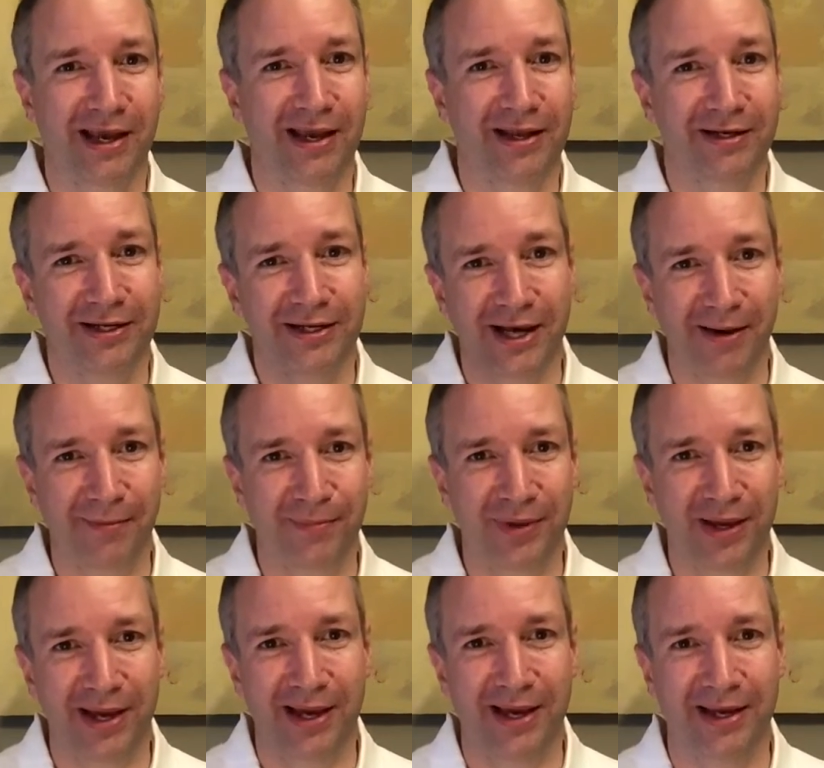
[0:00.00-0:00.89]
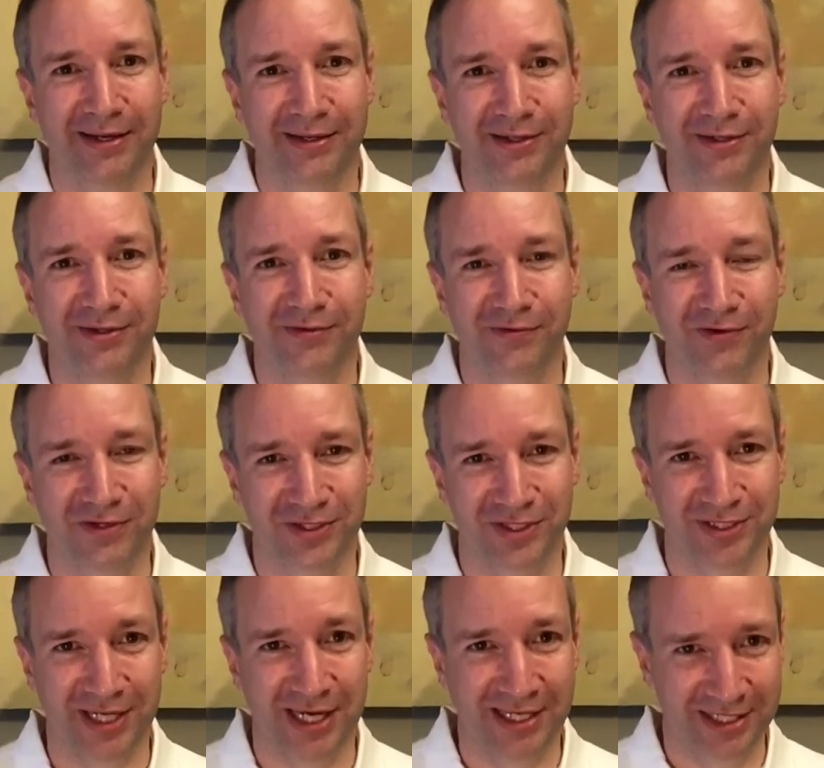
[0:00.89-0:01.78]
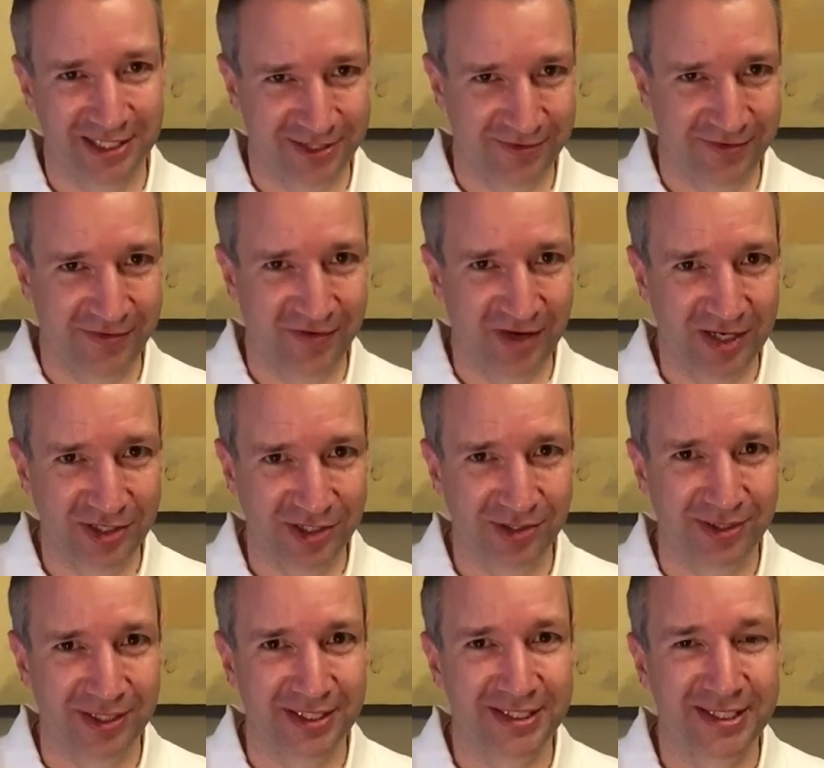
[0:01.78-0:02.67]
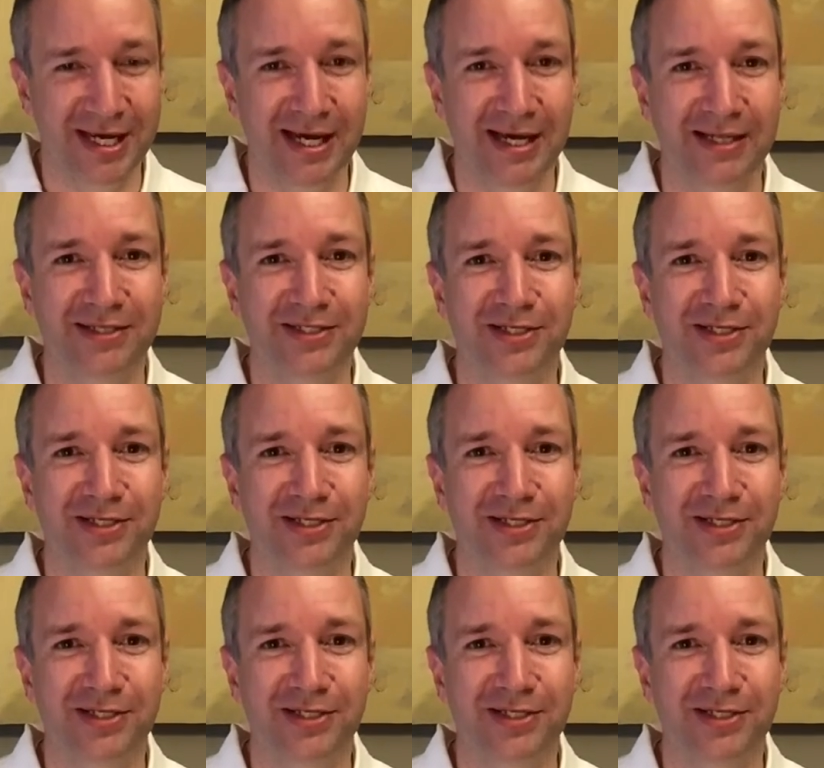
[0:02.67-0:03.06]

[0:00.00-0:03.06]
ended up at Universal's Islands of Adventure instead,